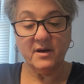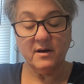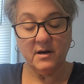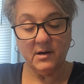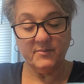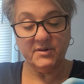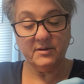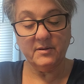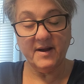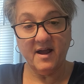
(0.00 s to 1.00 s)

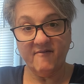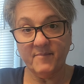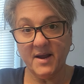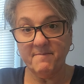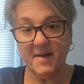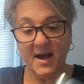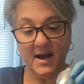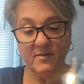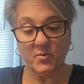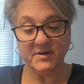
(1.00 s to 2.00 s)
So I have my
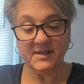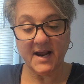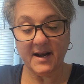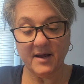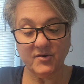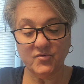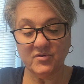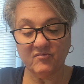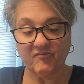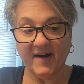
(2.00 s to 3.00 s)
matte. Once again, I use
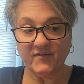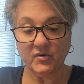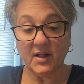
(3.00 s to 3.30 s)
the Revel.